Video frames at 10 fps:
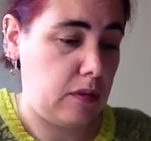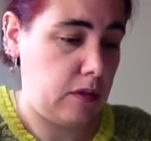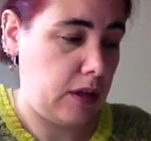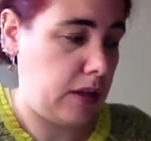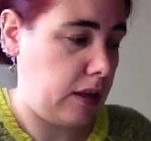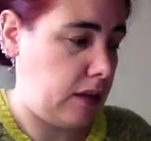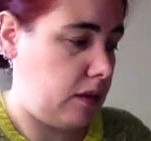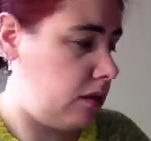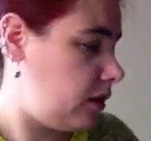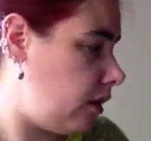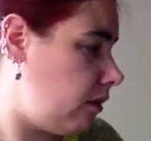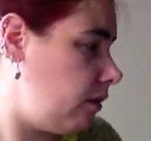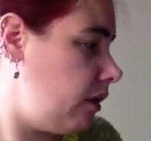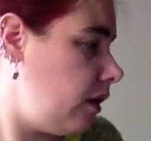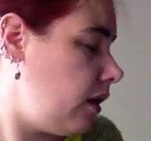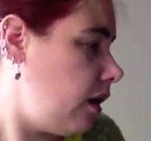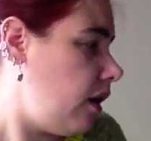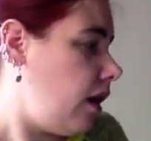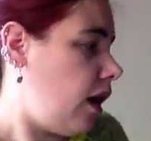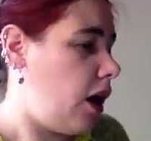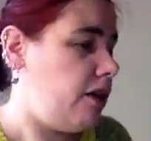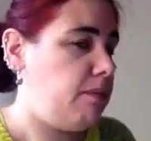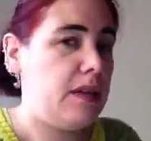Right then. So I've